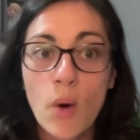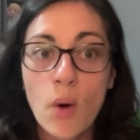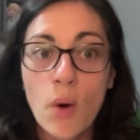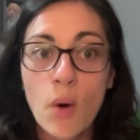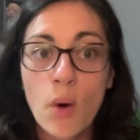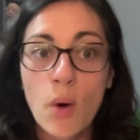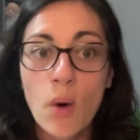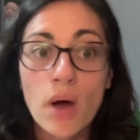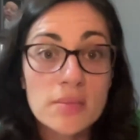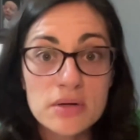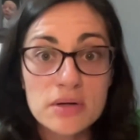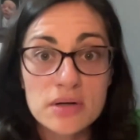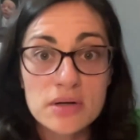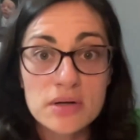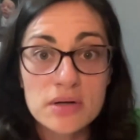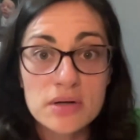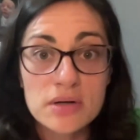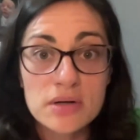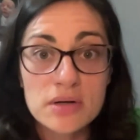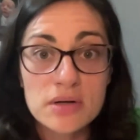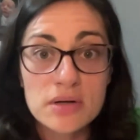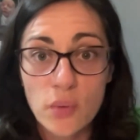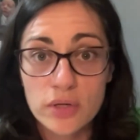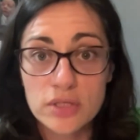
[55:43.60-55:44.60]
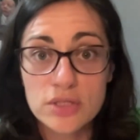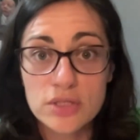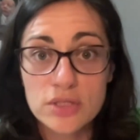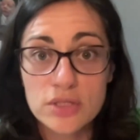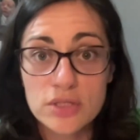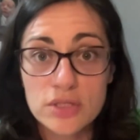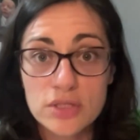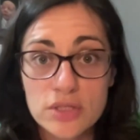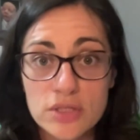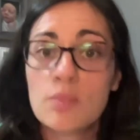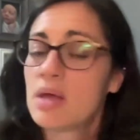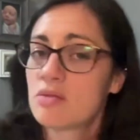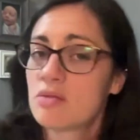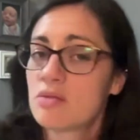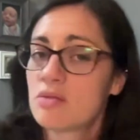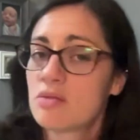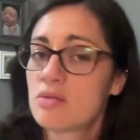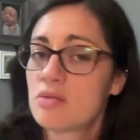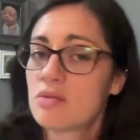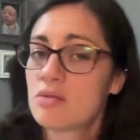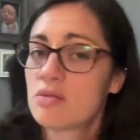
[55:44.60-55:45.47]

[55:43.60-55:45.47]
what community solar could do in